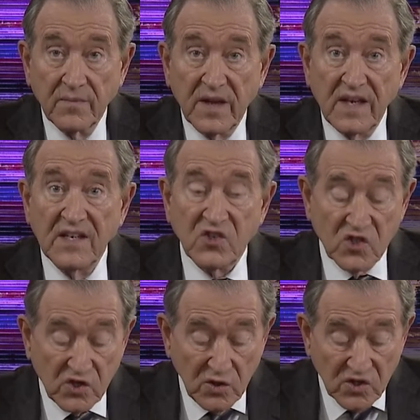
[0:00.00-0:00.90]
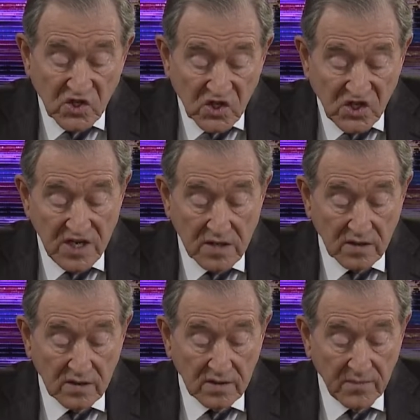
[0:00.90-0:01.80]
It stood
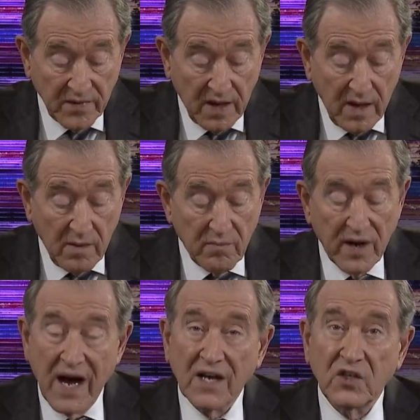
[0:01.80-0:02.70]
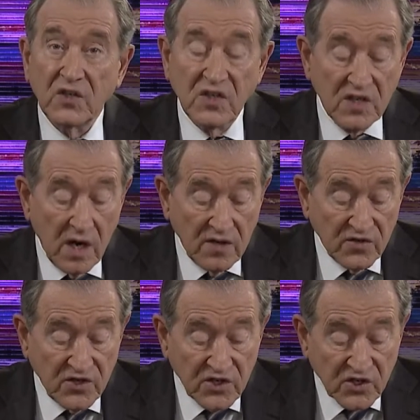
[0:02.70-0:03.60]
still but I could
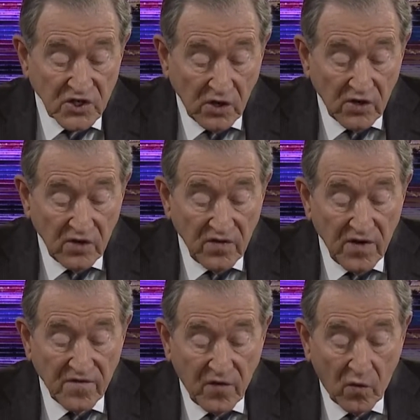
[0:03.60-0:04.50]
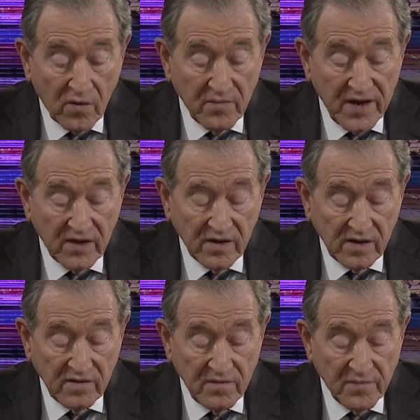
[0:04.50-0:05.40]
not discern the form
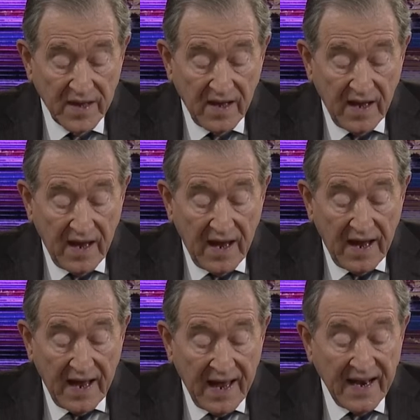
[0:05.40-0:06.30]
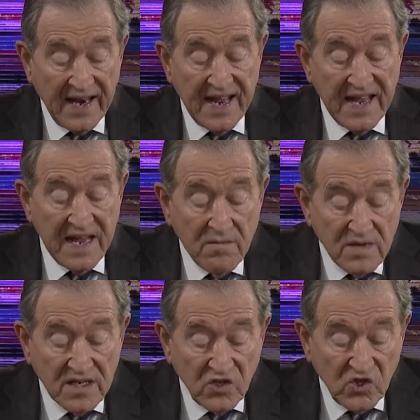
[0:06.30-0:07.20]
thereof. An
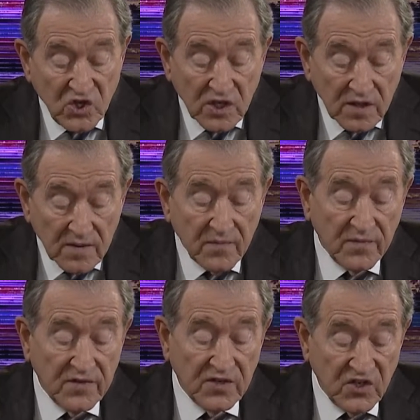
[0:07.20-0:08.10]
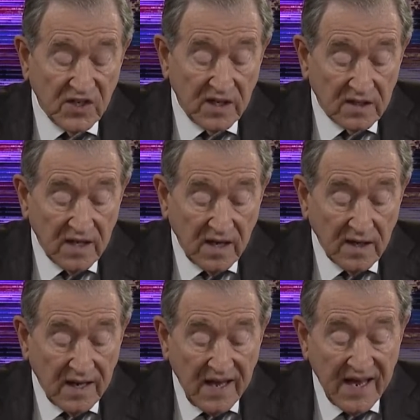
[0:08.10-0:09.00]
image, did you get that?
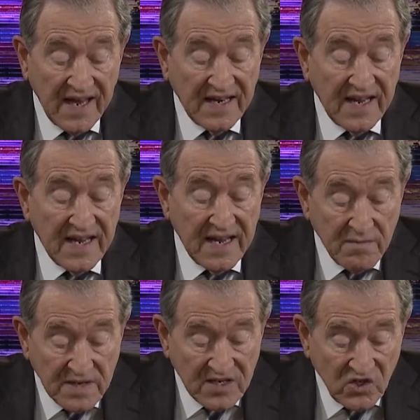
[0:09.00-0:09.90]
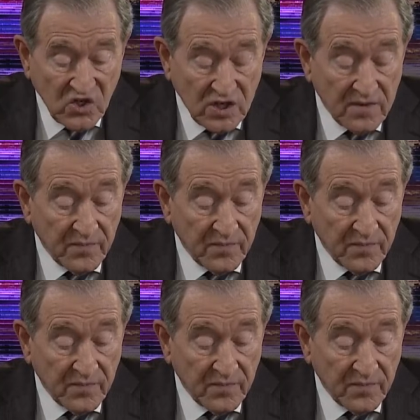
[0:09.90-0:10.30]
An image,